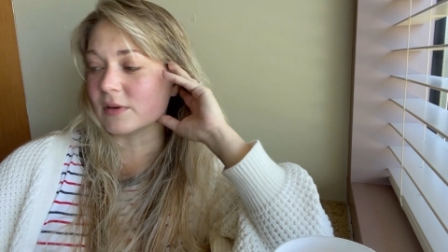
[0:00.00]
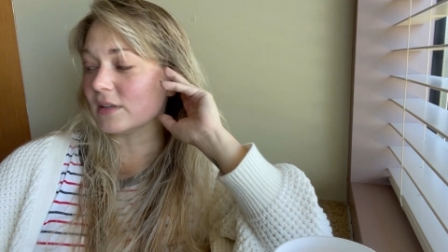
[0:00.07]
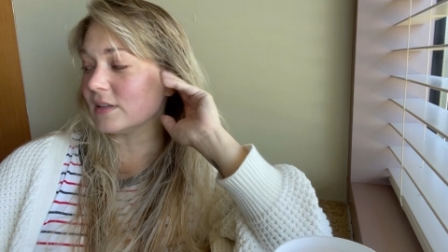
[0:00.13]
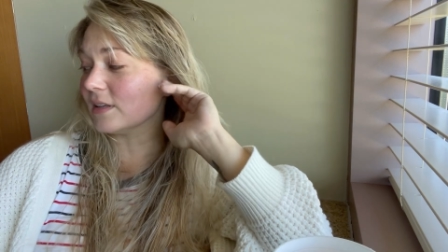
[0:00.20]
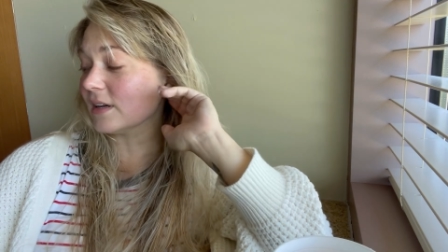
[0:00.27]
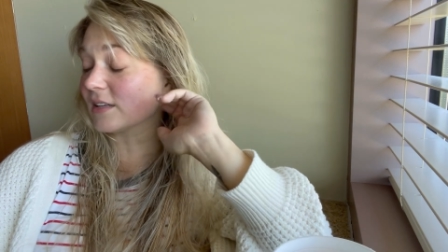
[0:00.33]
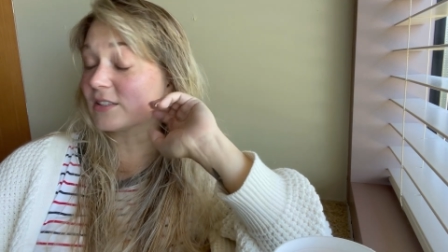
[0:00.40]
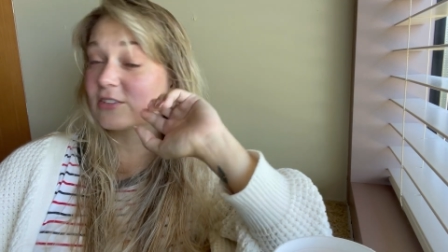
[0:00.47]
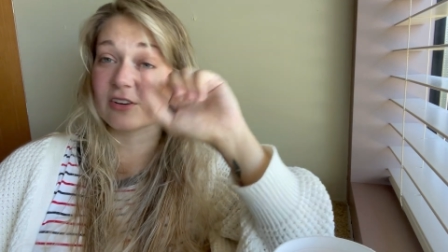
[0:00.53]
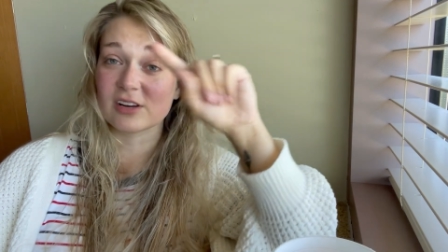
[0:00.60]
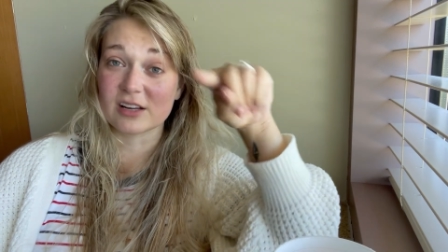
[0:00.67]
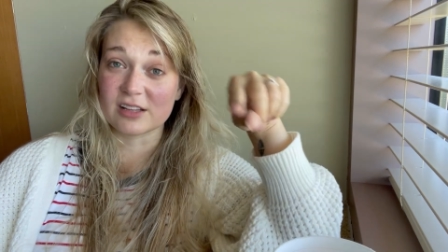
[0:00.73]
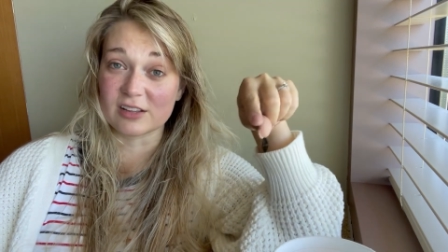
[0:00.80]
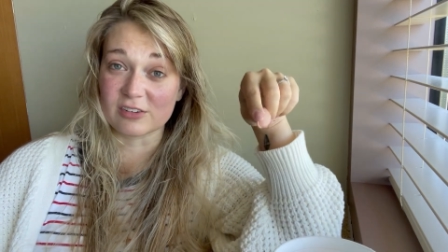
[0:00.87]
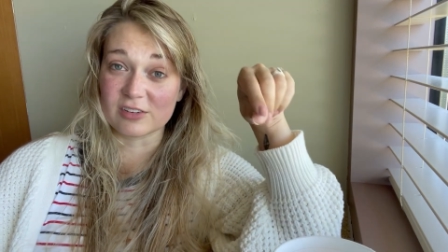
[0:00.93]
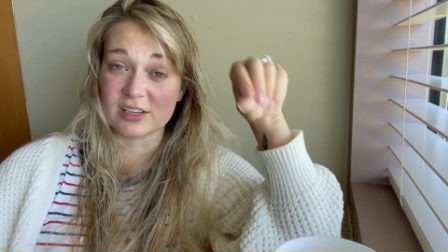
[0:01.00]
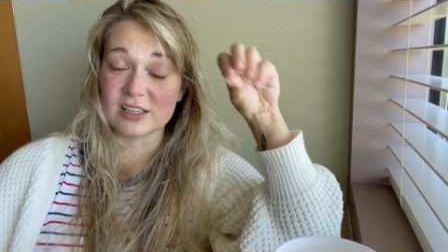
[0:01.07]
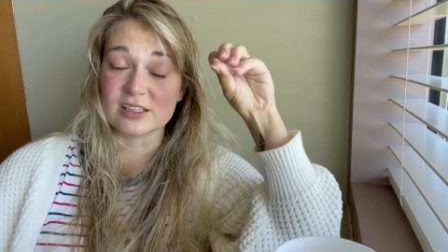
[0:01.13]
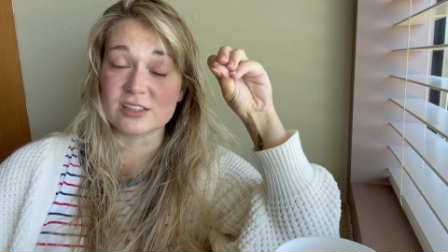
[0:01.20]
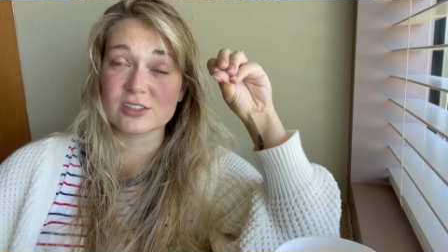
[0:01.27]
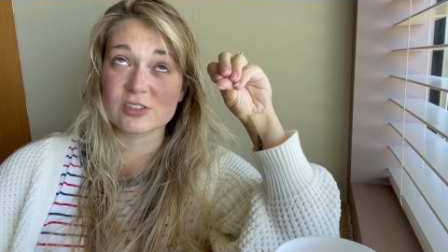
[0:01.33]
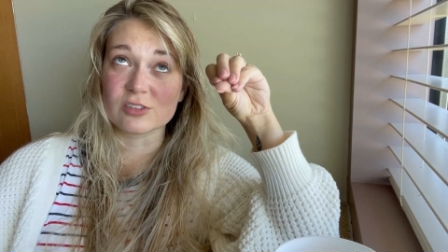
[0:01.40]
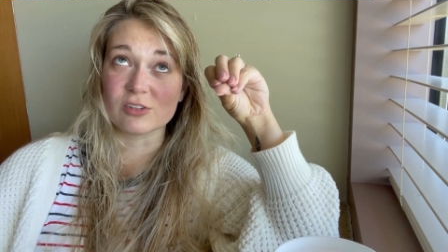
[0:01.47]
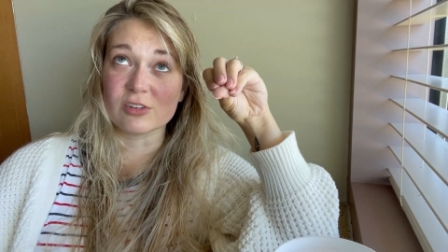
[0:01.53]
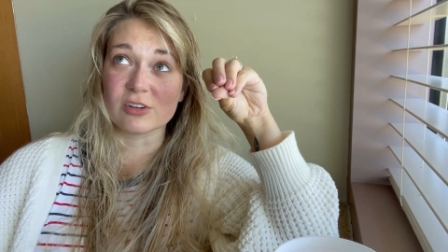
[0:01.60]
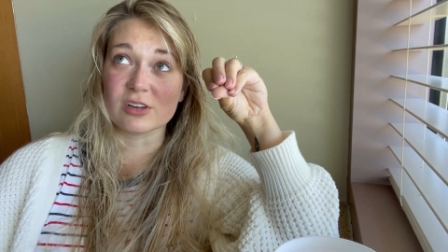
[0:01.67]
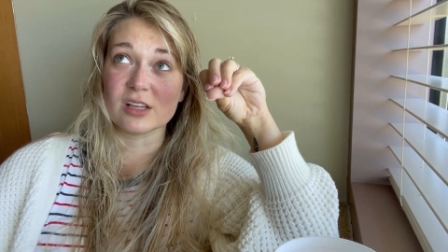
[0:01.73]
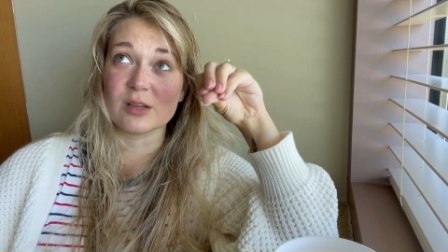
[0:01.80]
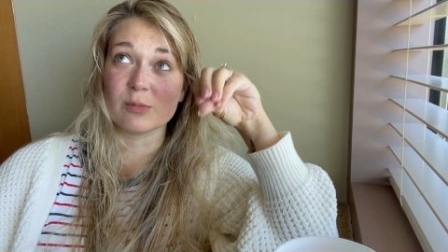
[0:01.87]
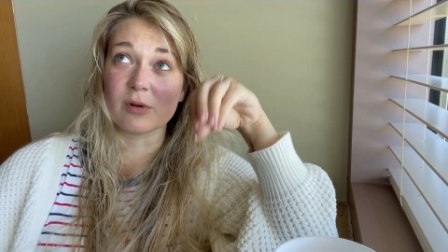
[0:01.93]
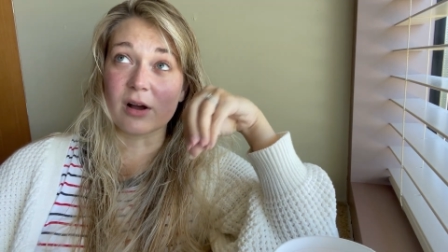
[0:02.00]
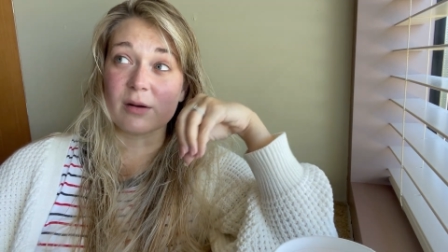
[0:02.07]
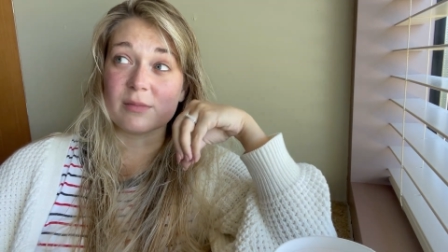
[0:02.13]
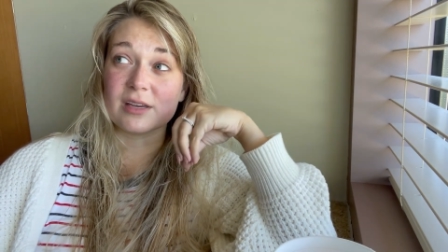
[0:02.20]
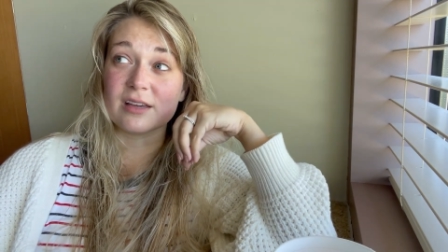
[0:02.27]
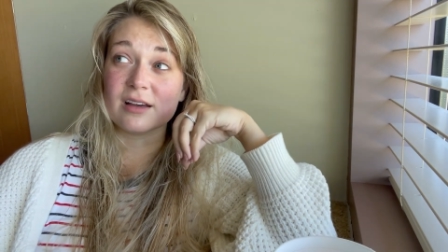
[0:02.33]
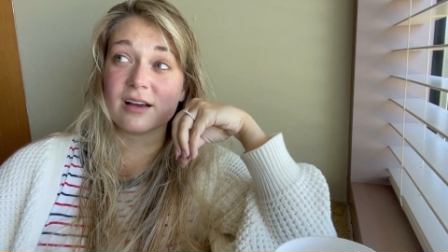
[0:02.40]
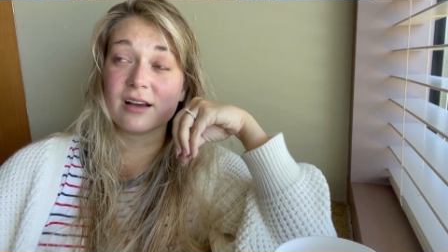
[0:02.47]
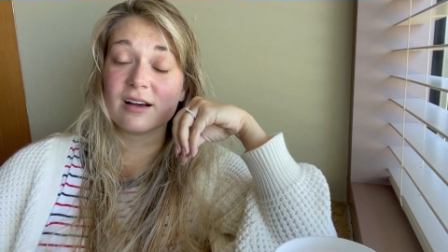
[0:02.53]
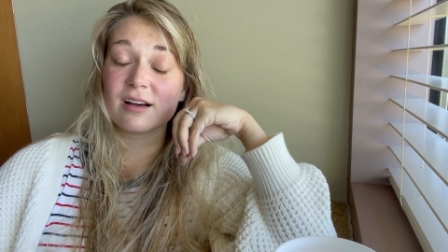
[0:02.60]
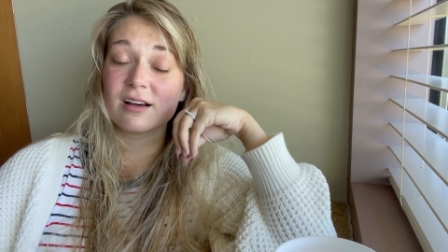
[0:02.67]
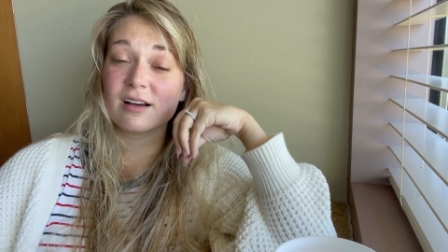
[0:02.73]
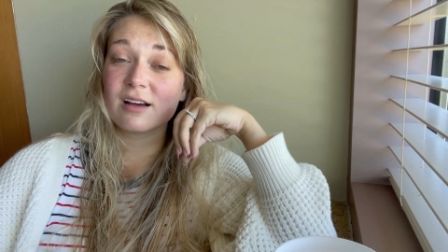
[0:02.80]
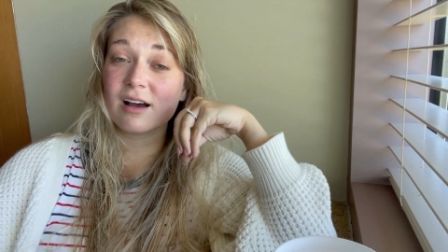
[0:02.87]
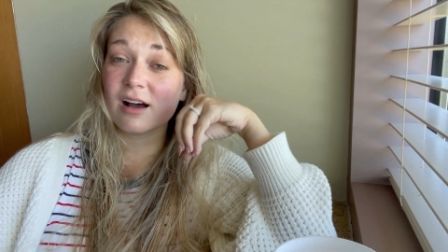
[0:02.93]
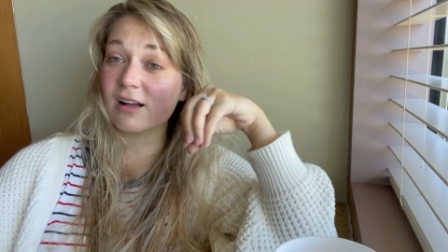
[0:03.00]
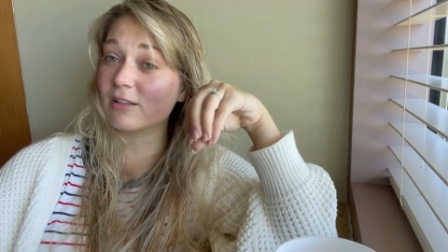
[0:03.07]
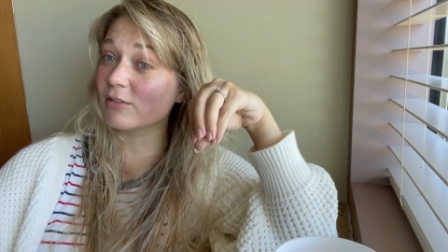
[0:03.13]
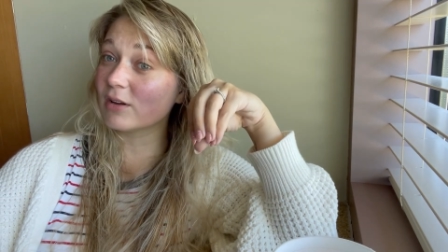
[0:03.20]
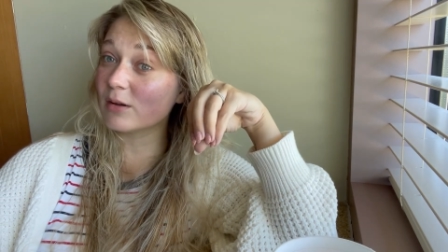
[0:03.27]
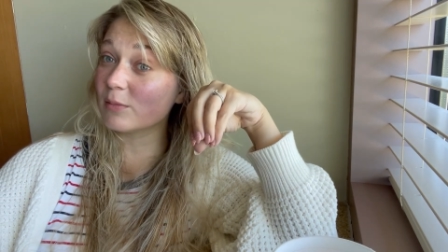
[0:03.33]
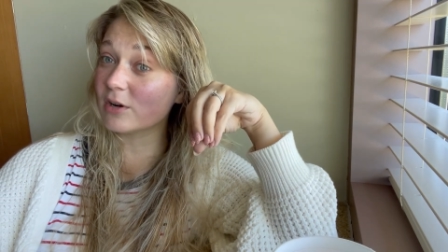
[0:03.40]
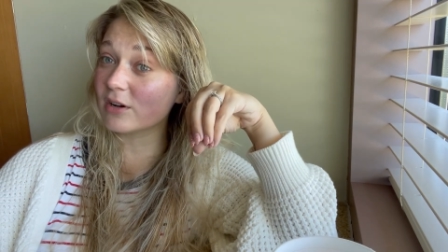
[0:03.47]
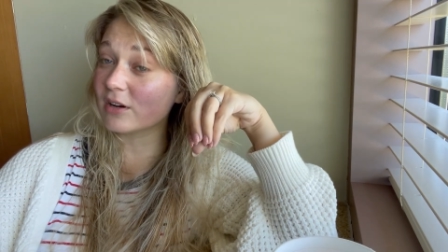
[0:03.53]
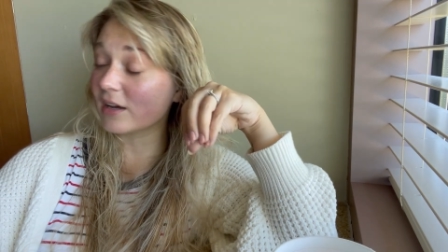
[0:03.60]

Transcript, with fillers: Yesterday though, he did so good. He brought me a coloring book